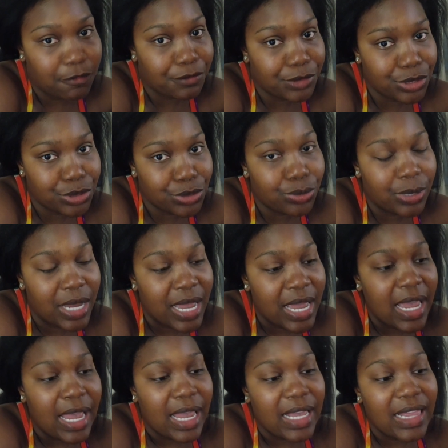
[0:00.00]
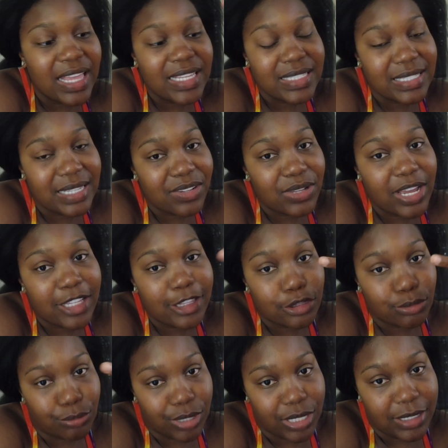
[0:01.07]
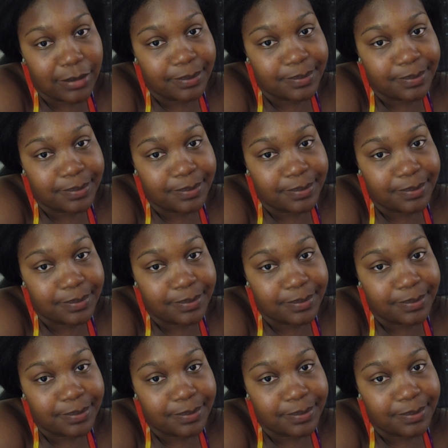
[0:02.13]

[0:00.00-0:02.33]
for 2, and they sail at 3.